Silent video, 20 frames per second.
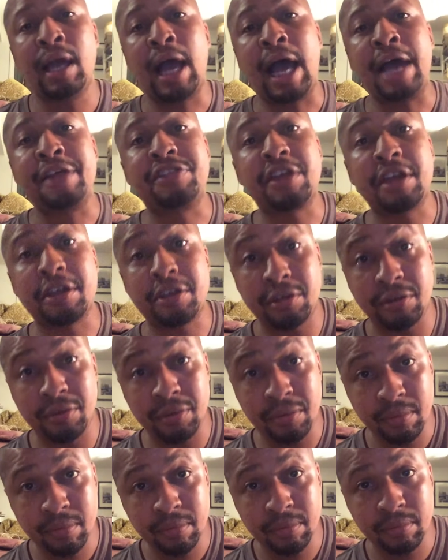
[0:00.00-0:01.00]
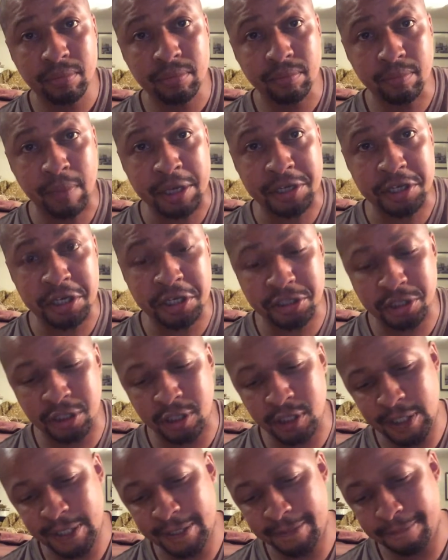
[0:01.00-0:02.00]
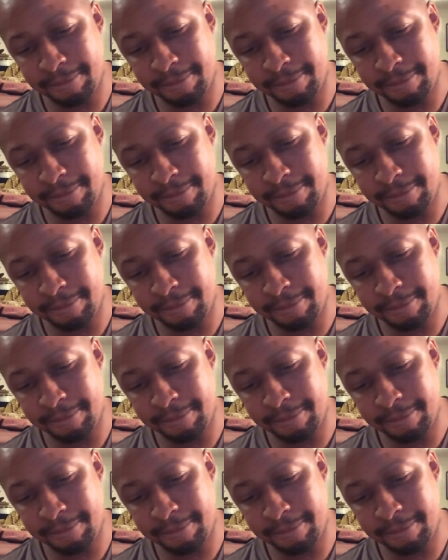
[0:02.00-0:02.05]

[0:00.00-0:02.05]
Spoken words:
I thank you, my teacher,